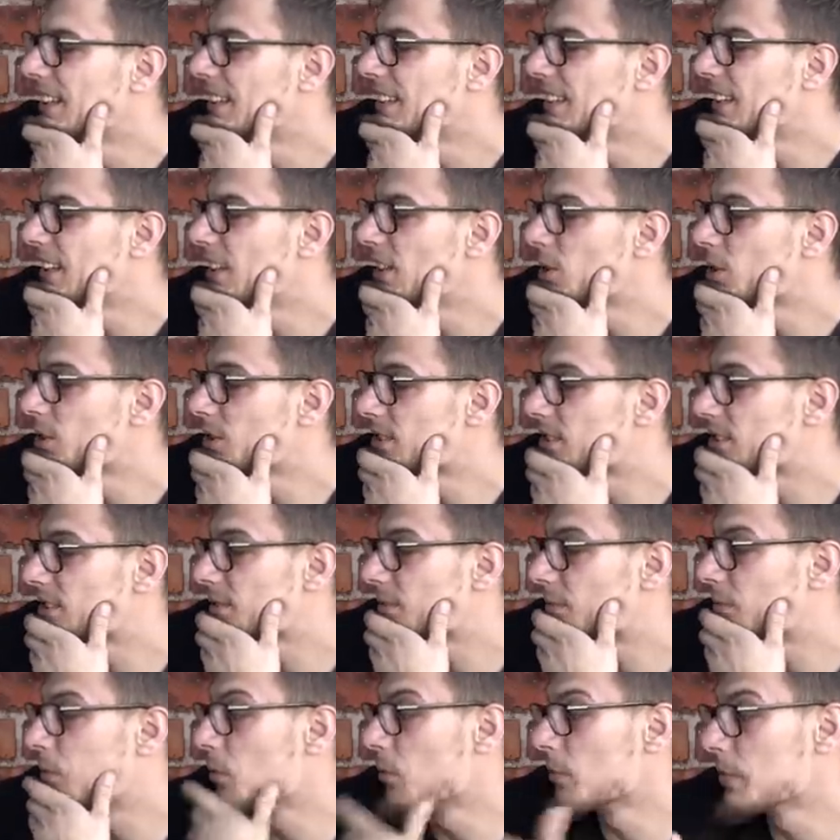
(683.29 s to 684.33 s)
The
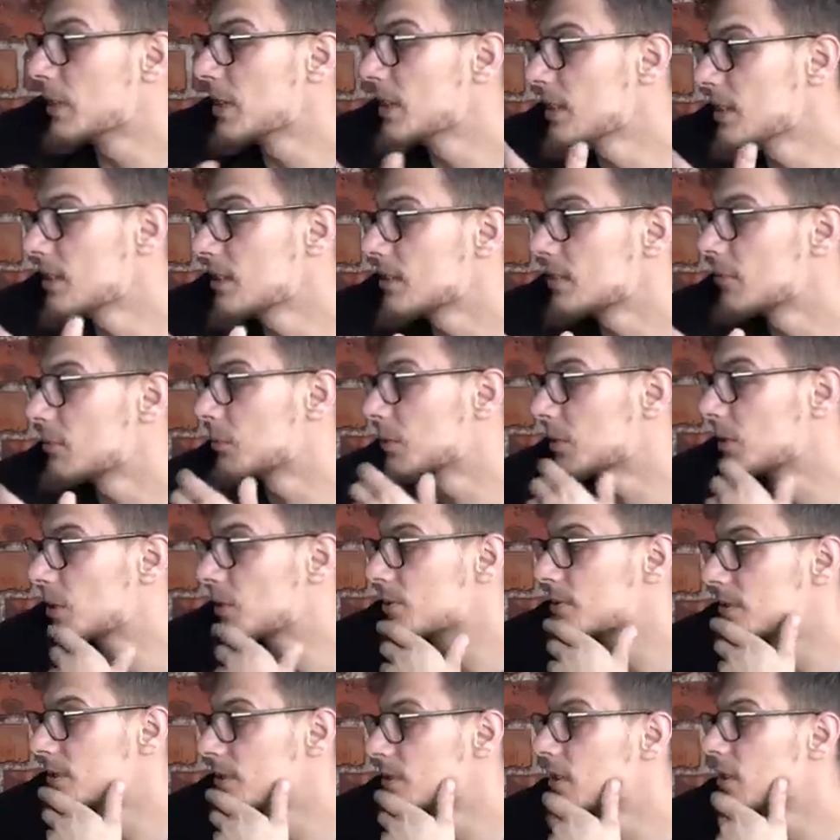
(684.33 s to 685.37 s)
looks, for me, will
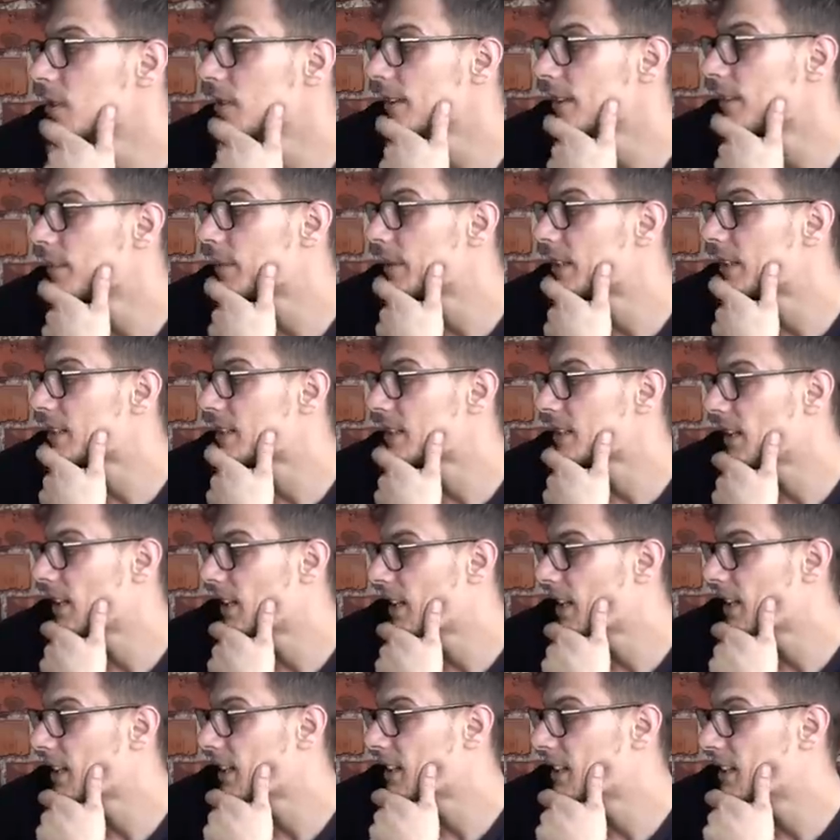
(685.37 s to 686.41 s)
go to the Honda, because I
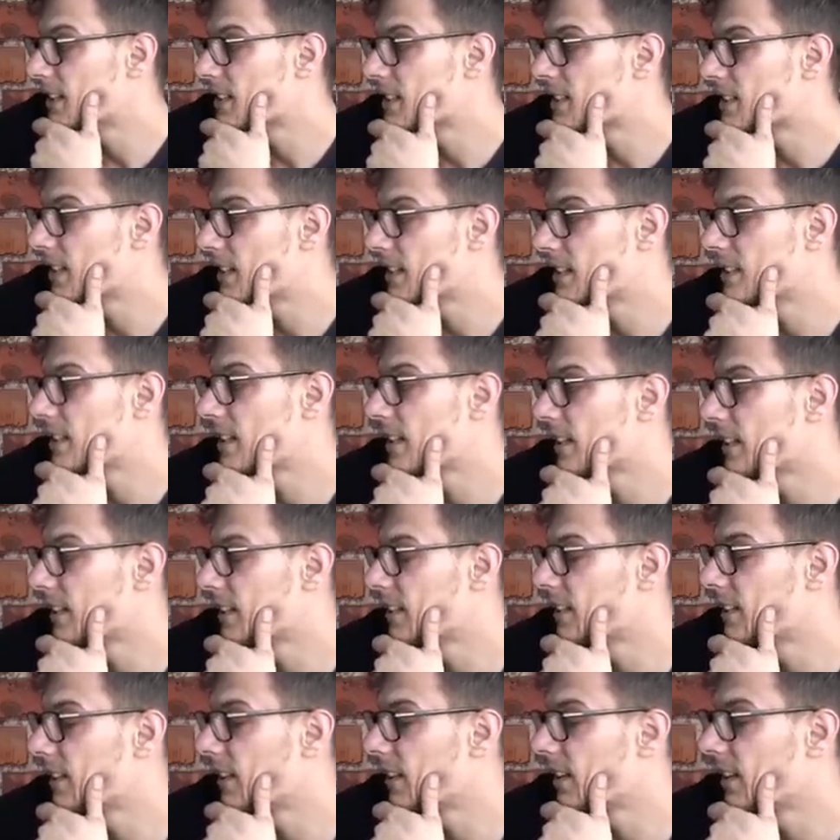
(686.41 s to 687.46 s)
like this headlight
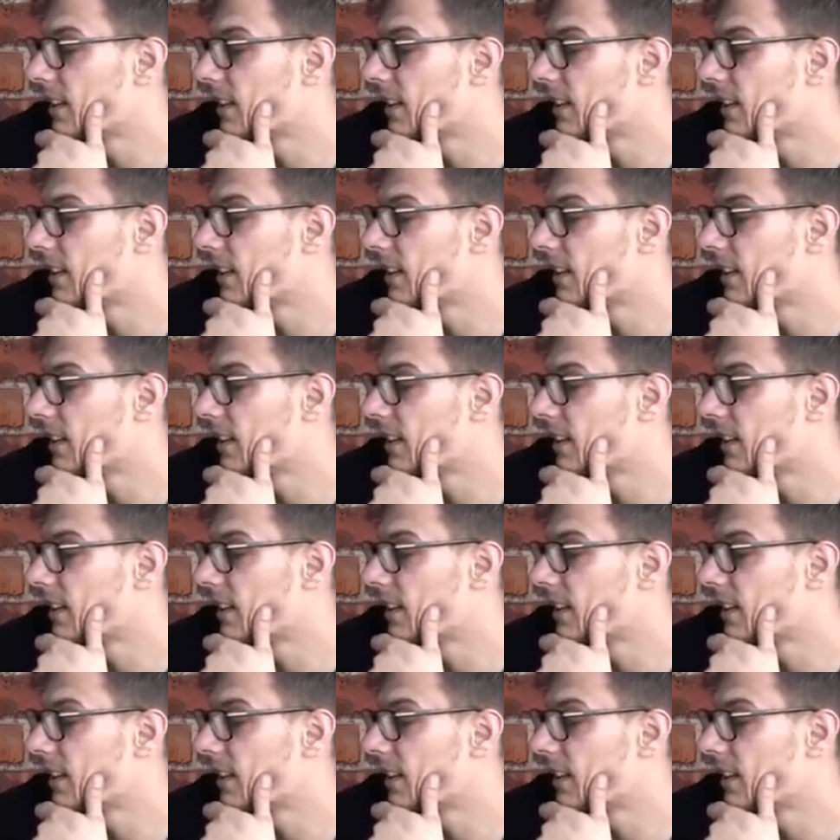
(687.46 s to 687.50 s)
and I